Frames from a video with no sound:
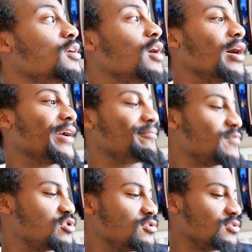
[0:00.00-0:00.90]
Alright,
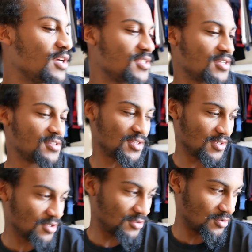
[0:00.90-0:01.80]
it's too nice outside
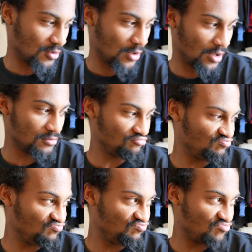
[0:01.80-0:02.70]
not to go out.
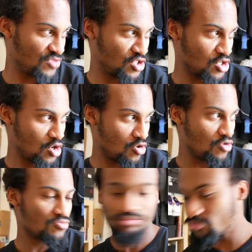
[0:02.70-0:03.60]

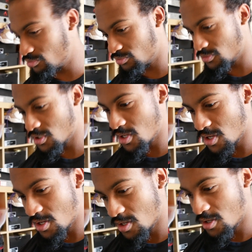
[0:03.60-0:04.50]
So,
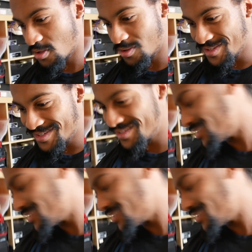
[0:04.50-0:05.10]
this is